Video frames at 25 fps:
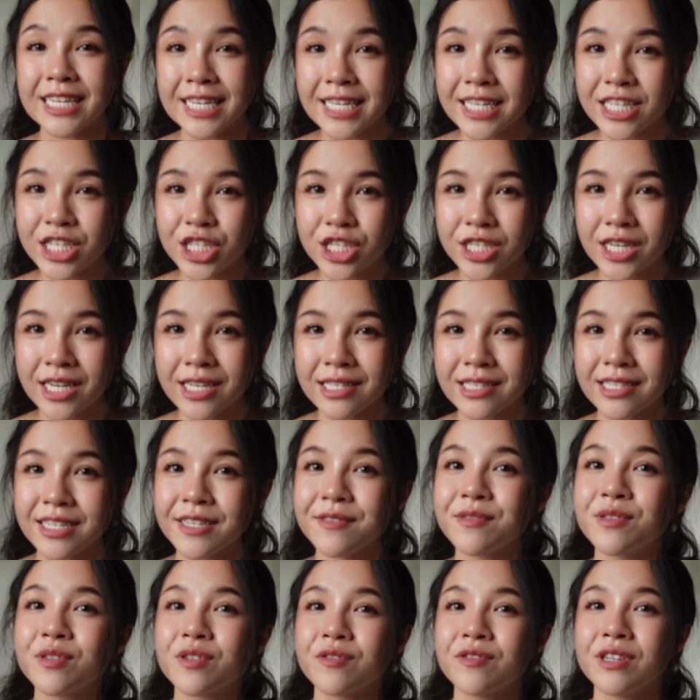
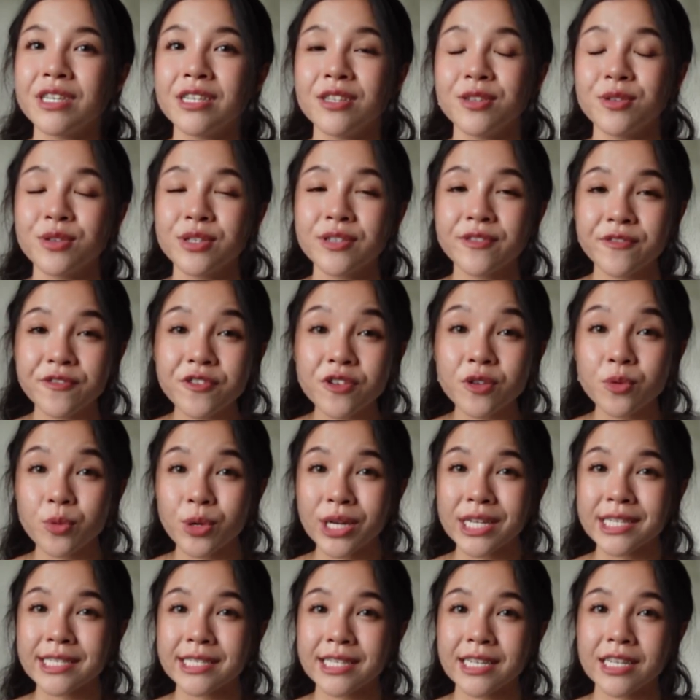initiative to reduce food
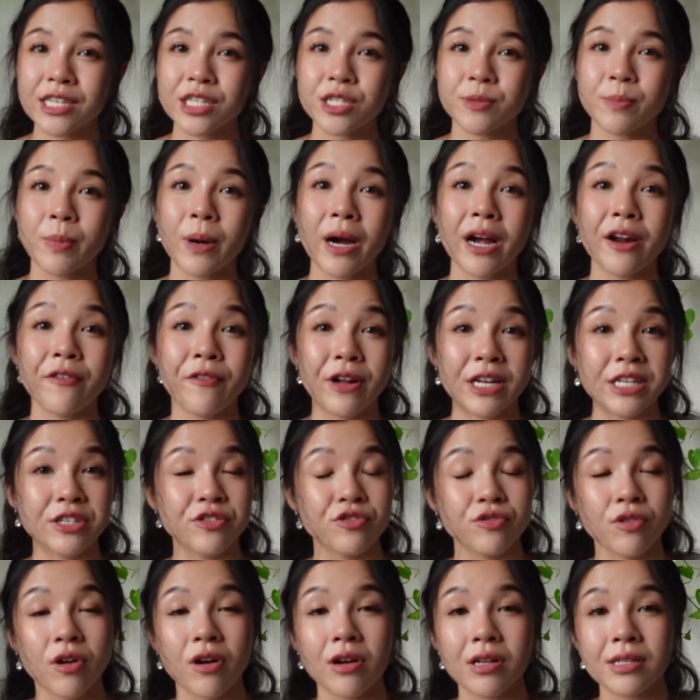wastage by
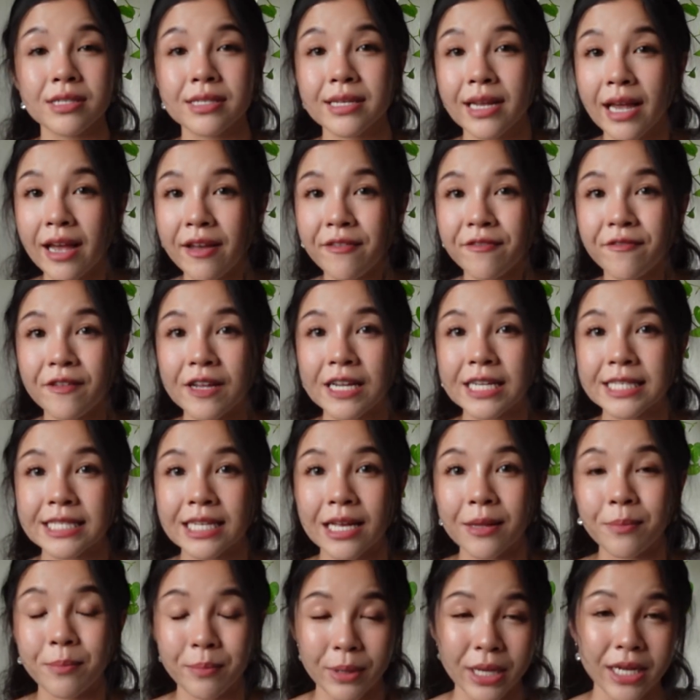restaurants, cafes
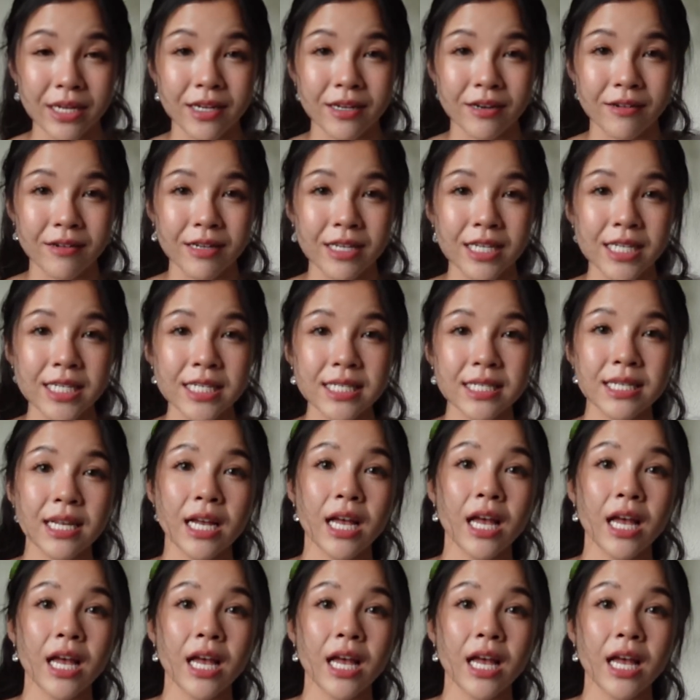and bakeries.